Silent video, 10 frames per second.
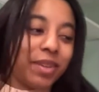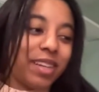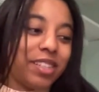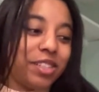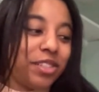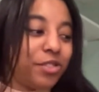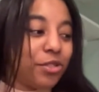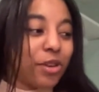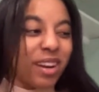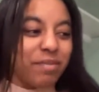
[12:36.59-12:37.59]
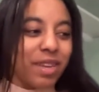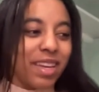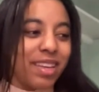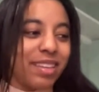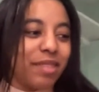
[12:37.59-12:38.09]
I just try to make
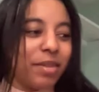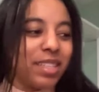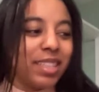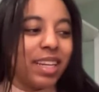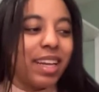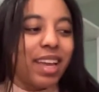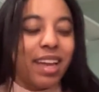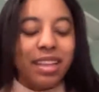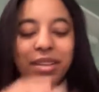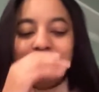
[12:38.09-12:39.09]
it the best that I can.